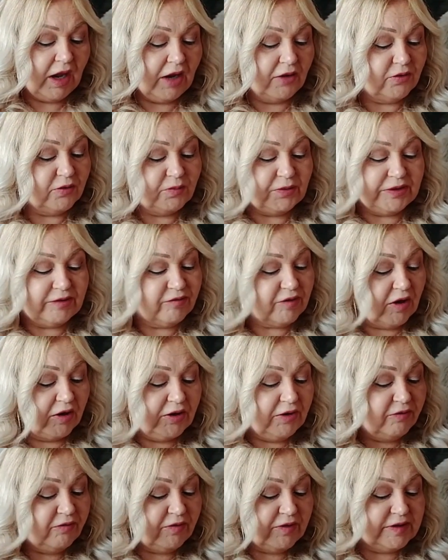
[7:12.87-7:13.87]
I know, but you've got
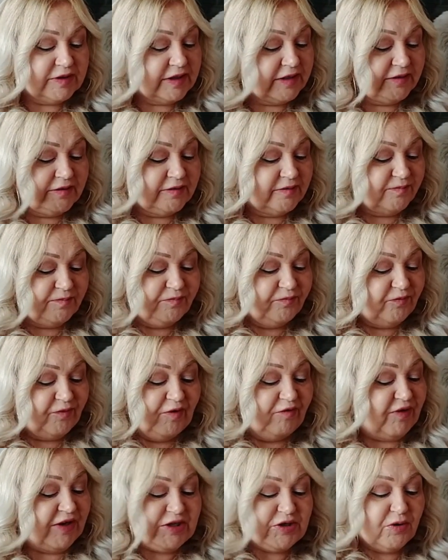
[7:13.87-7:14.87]
to for
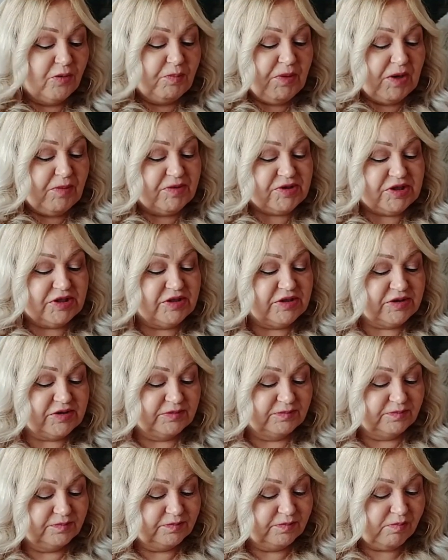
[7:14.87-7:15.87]
video purposes,
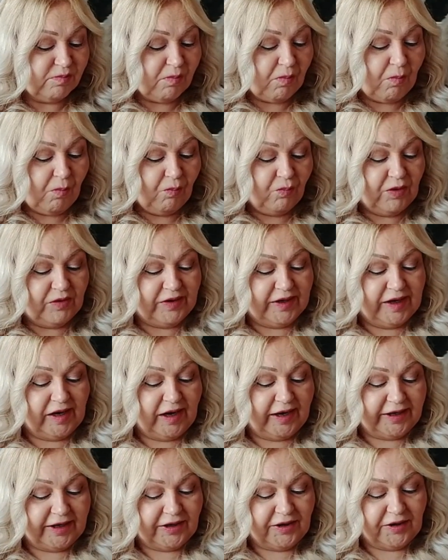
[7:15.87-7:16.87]
whether you
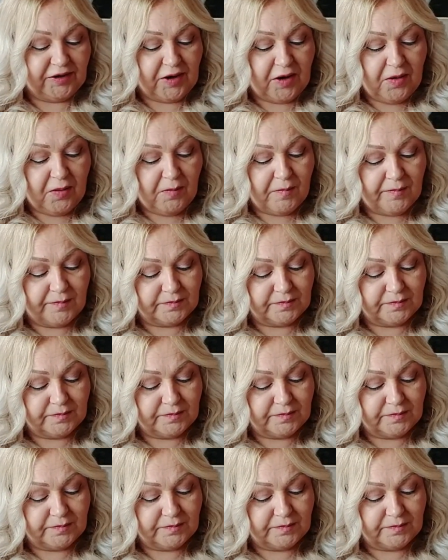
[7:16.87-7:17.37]
like it or not.